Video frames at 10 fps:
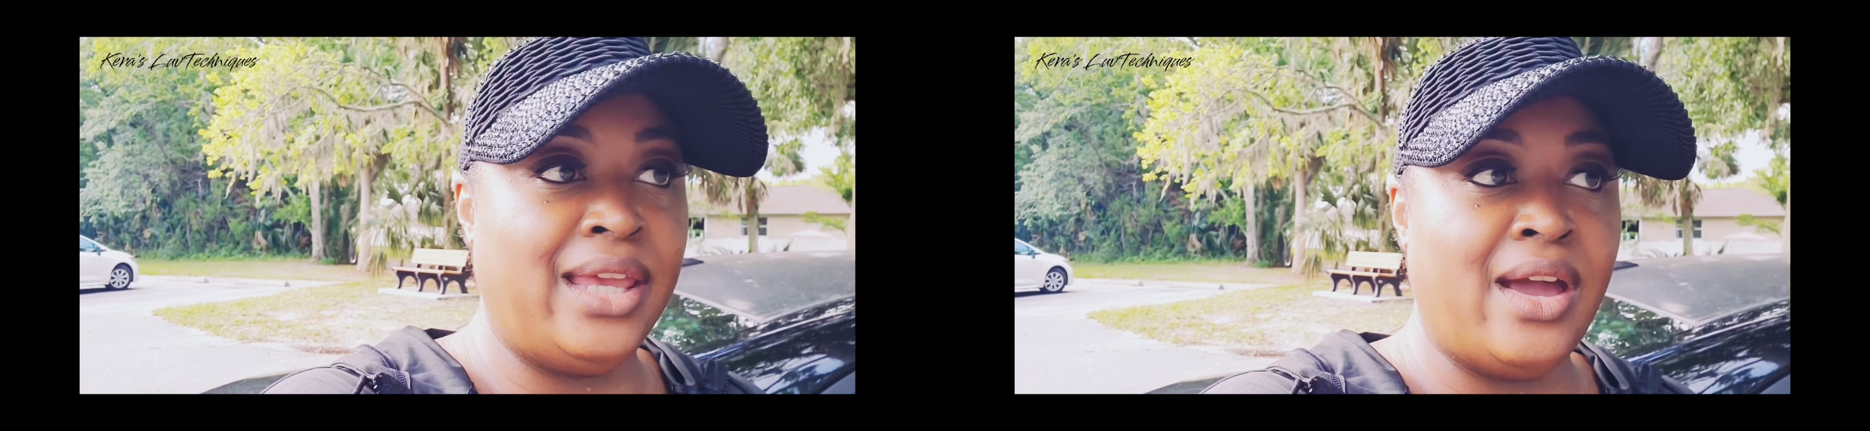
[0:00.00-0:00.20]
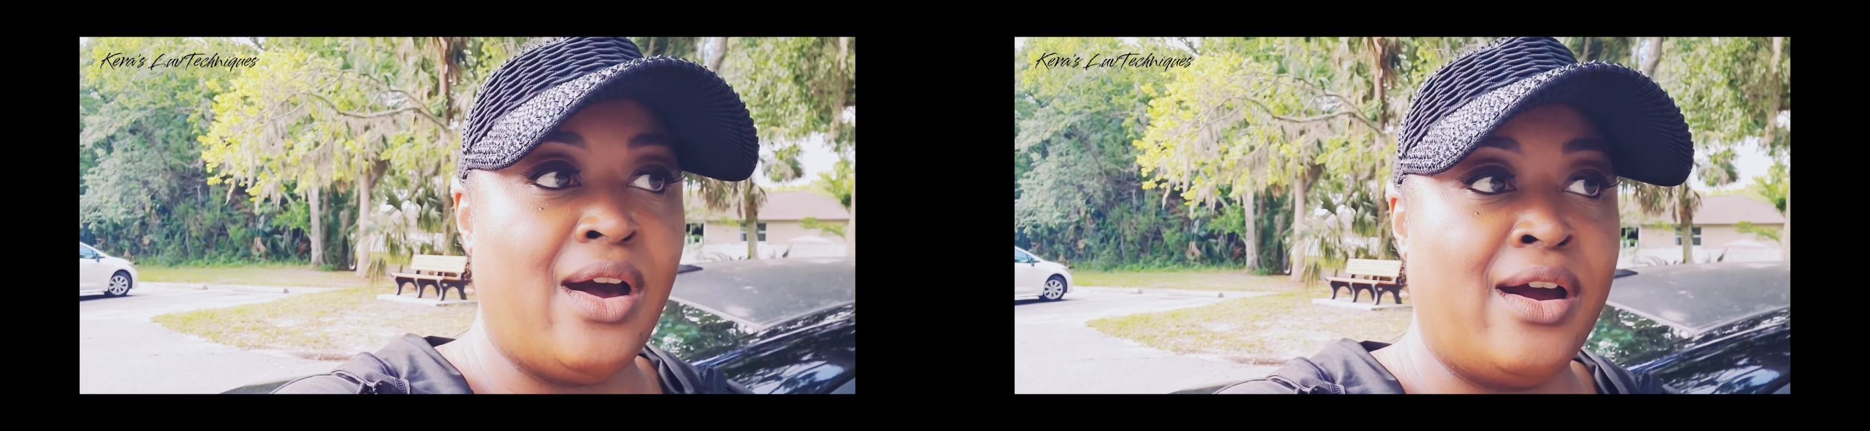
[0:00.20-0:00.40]

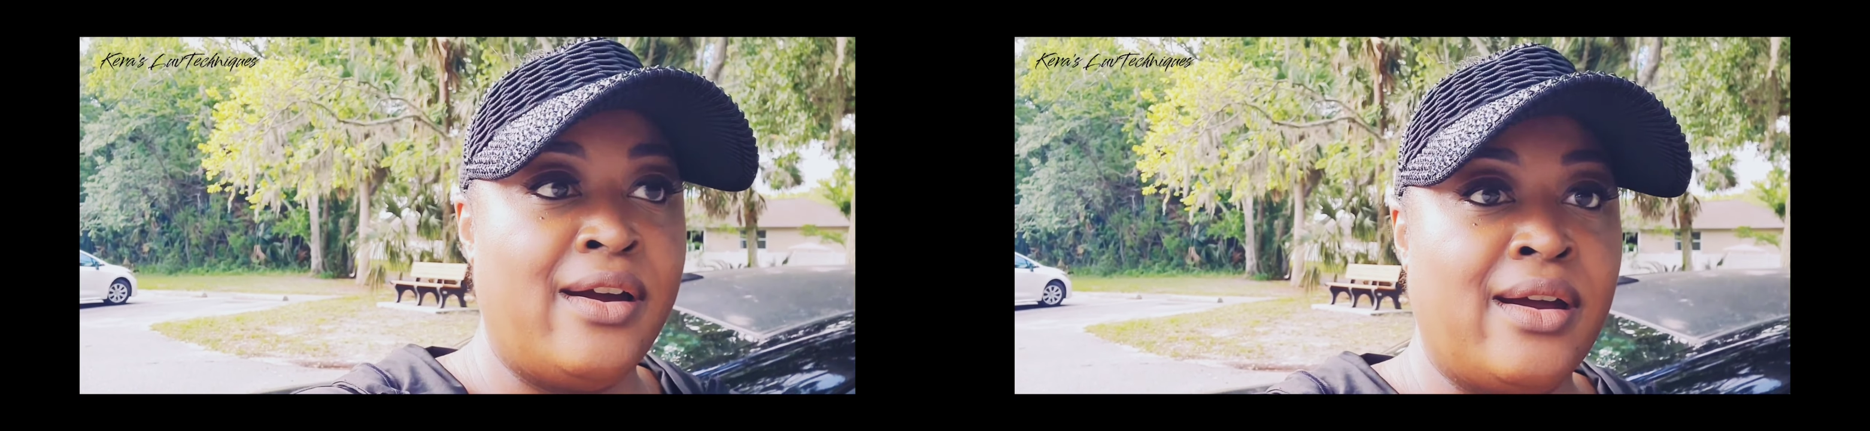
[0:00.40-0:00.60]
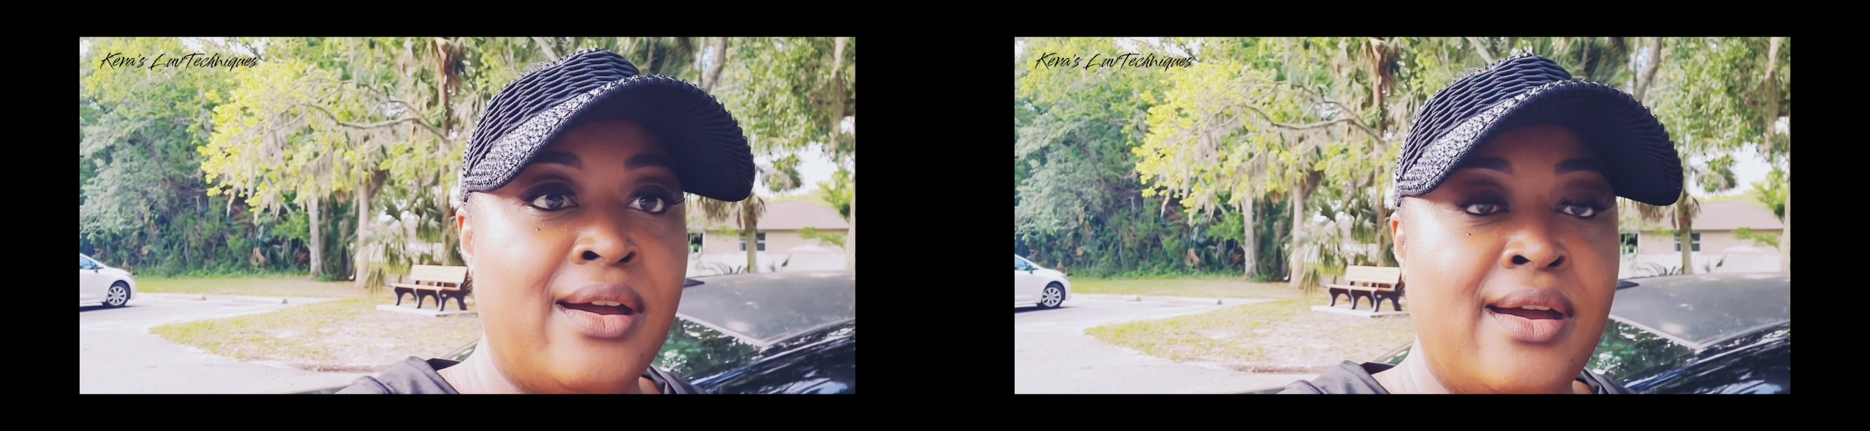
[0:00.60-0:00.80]
they
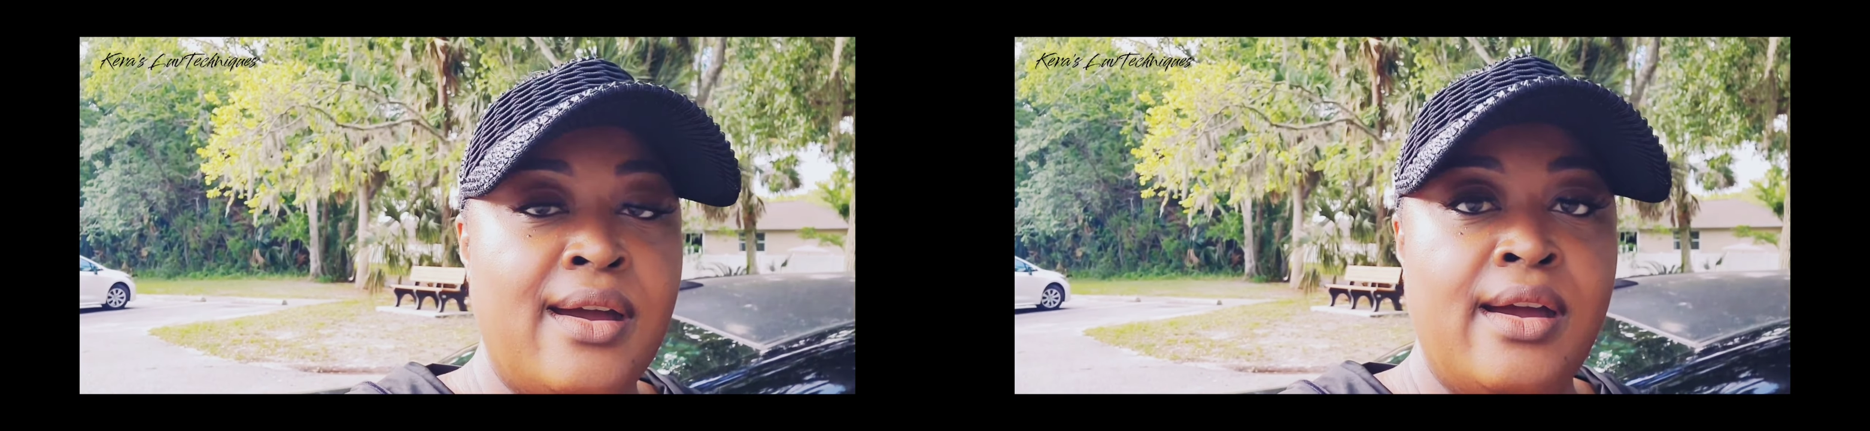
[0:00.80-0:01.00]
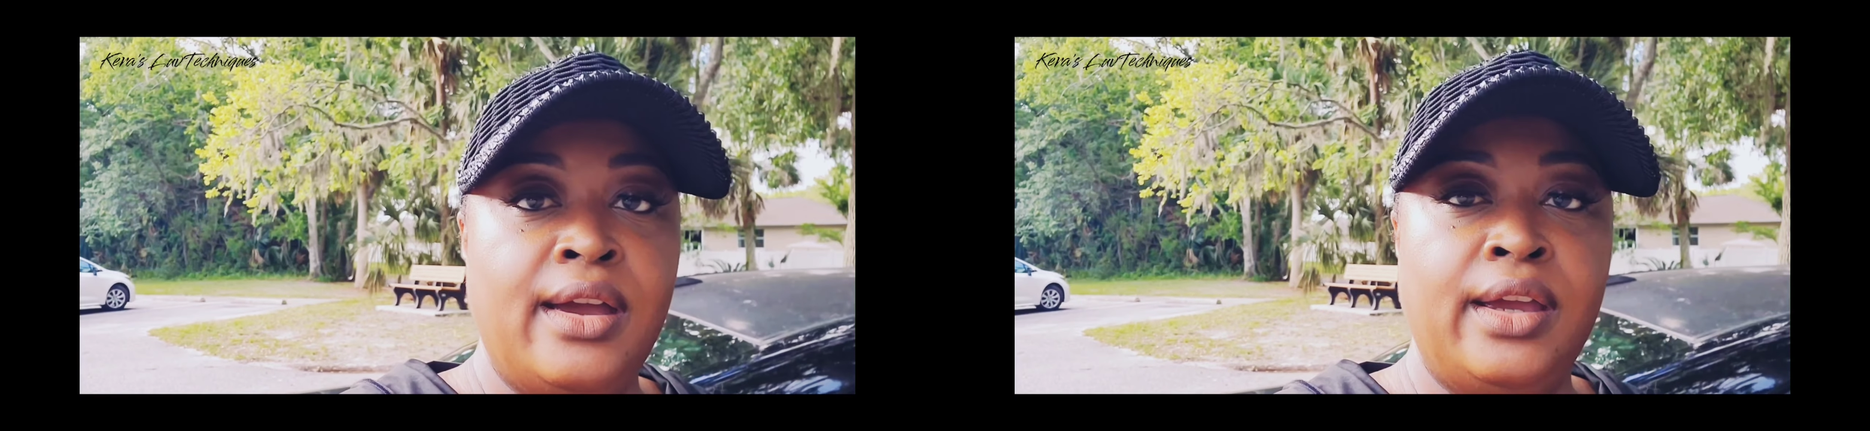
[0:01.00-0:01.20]
are,
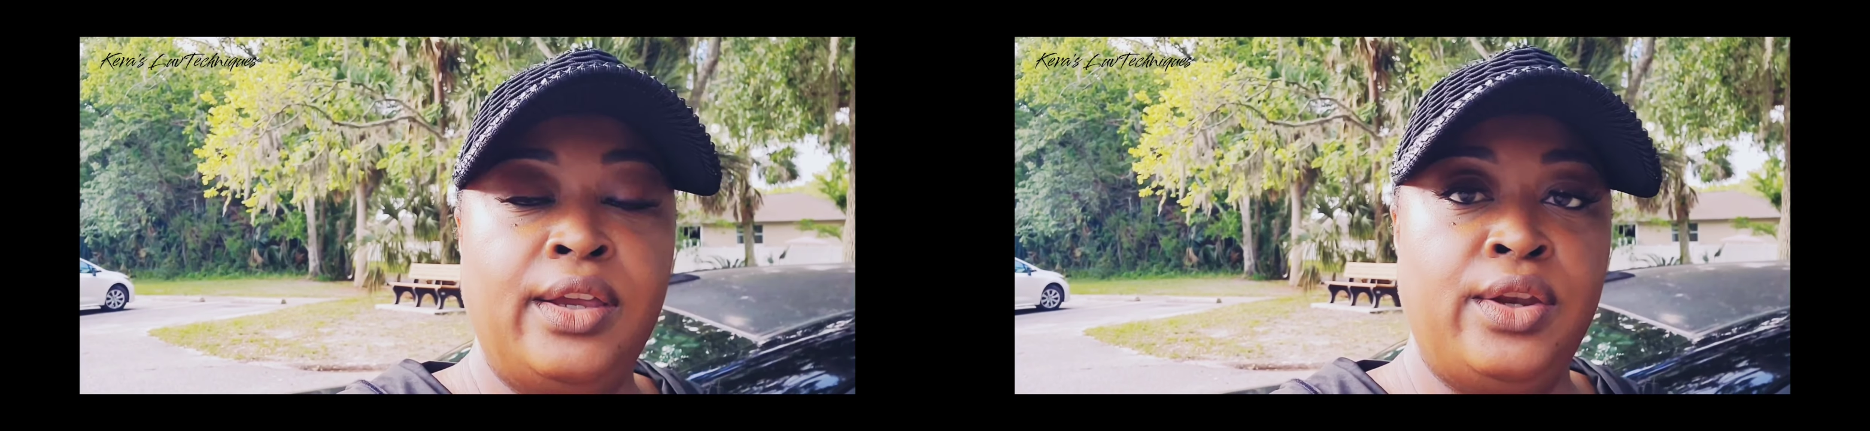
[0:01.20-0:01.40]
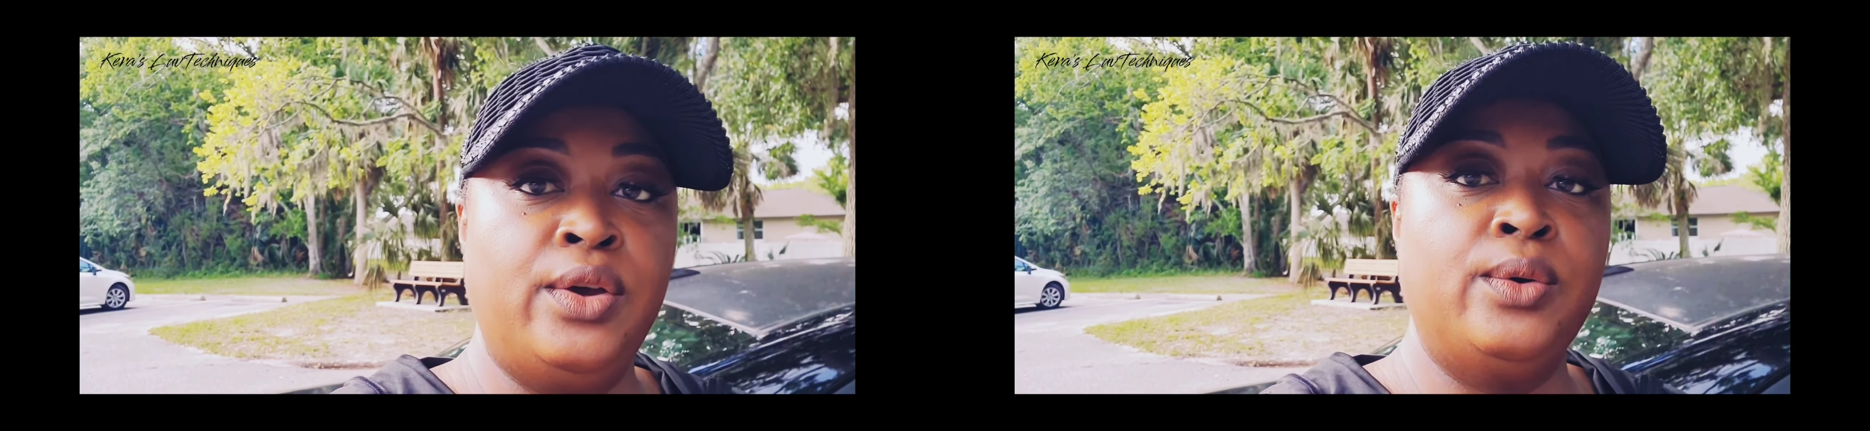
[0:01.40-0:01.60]

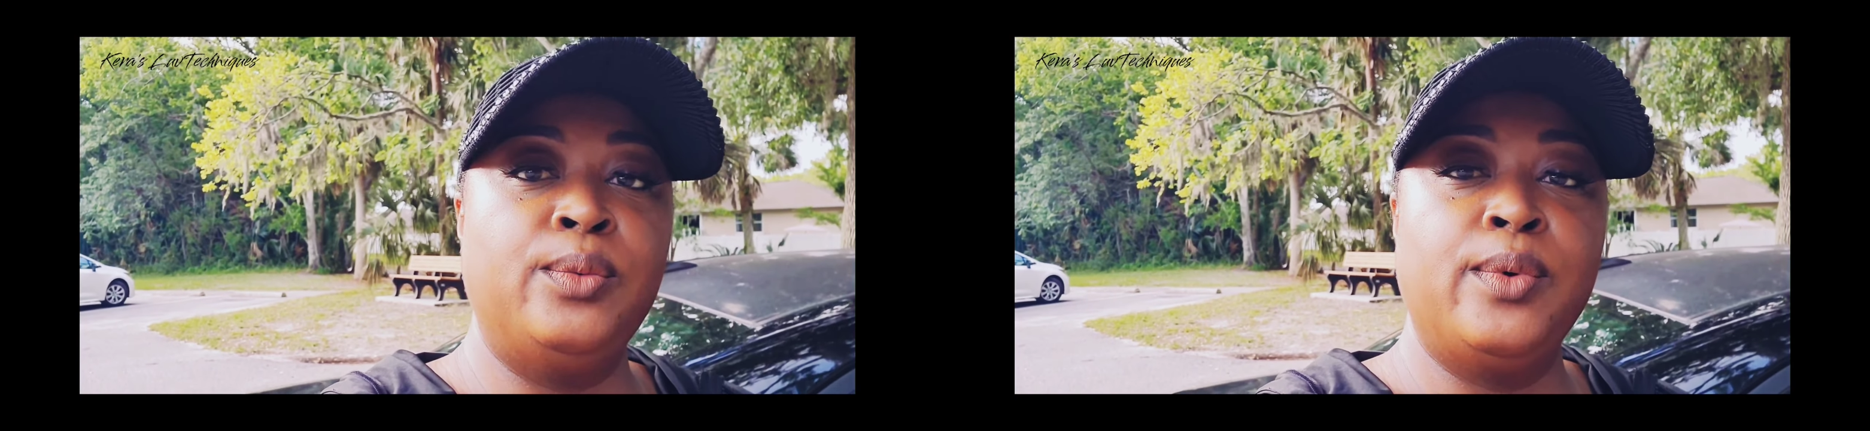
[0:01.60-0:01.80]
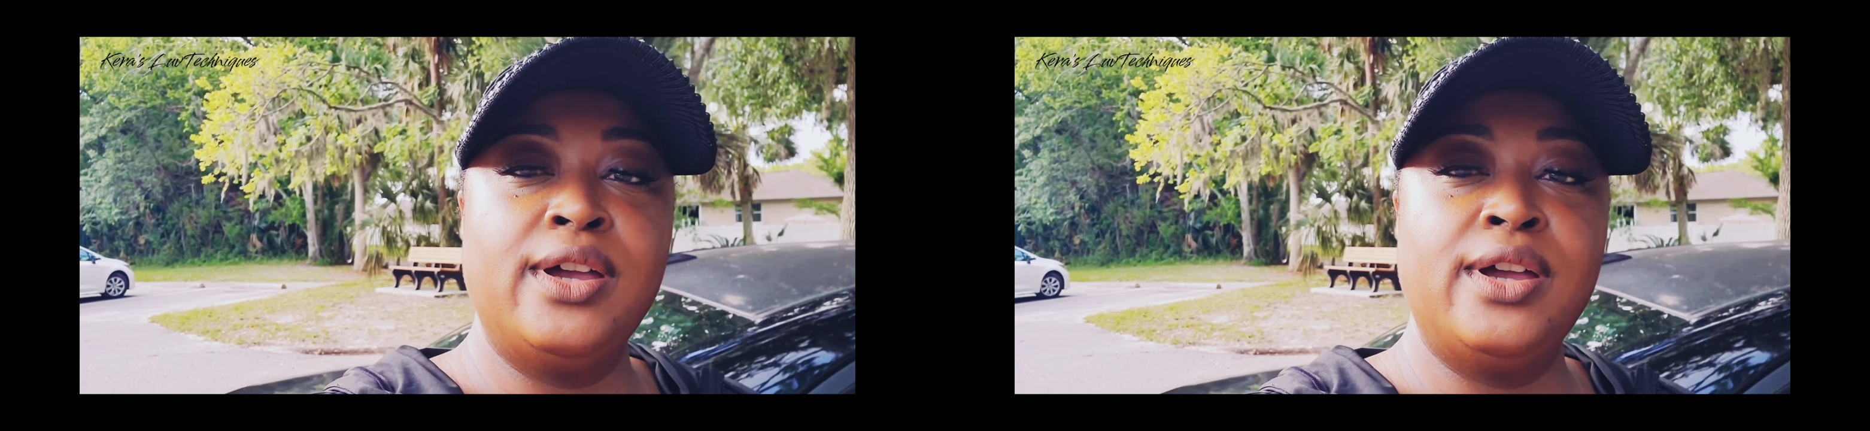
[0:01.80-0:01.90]
you know,